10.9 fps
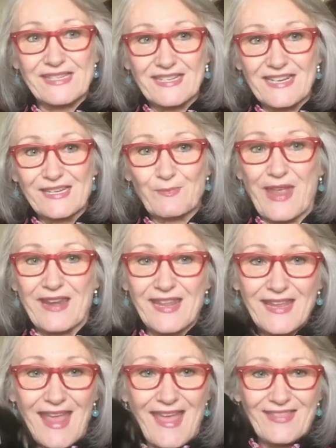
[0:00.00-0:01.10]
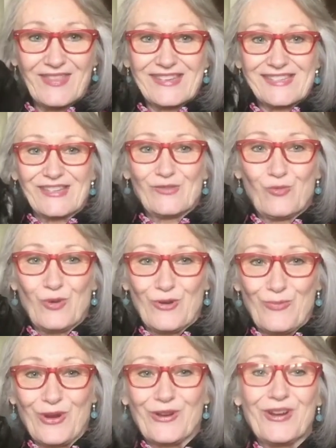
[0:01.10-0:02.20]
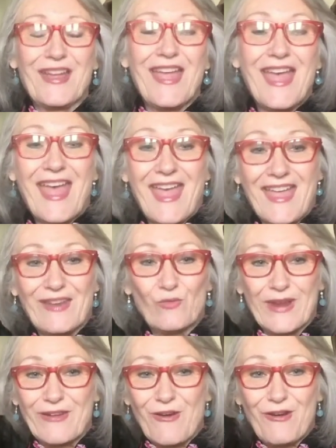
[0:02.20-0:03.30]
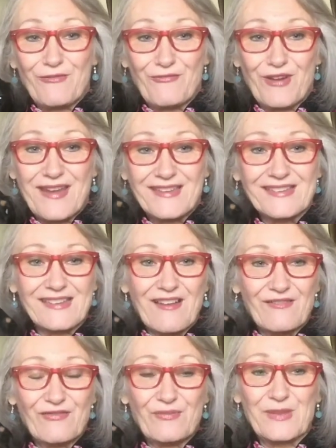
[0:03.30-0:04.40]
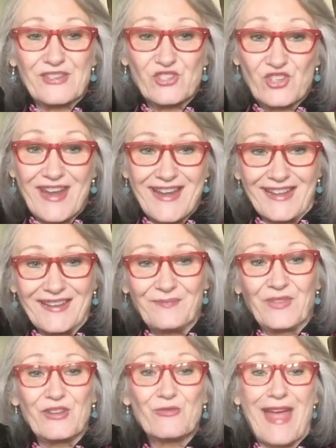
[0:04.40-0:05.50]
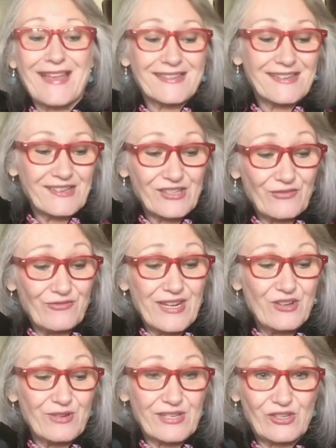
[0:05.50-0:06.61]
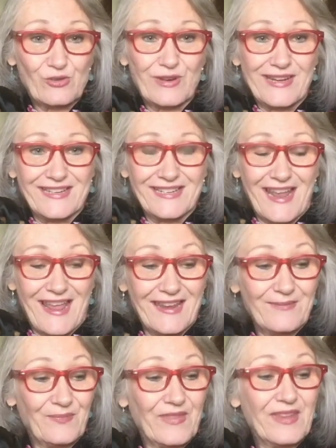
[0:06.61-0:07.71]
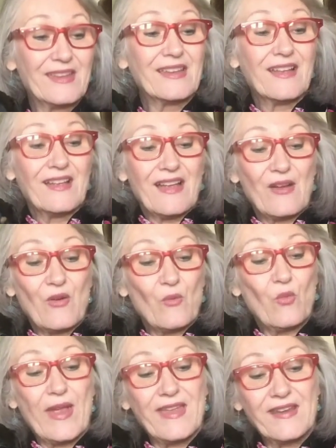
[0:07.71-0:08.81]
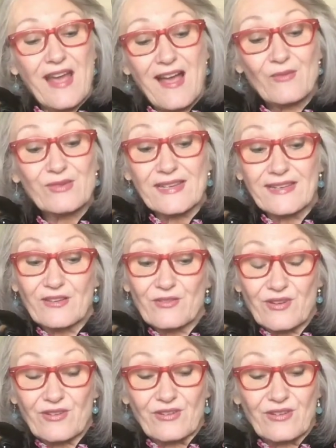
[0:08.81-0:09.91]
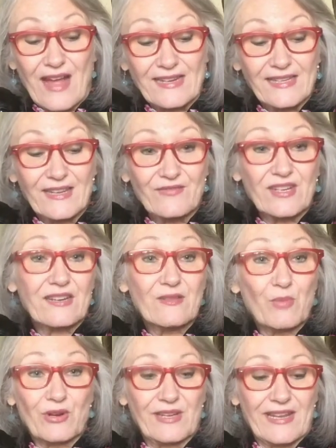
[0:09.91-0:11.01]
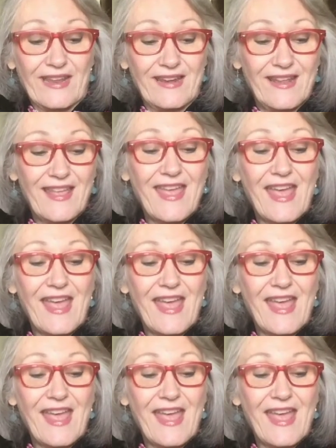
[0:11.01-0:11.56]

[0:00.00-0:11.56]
is Denise Benny, and this is Wilbur, and we are friends of Miss Janet, who asked us to read you a story today. When I was a little girl, I lived in Berlin,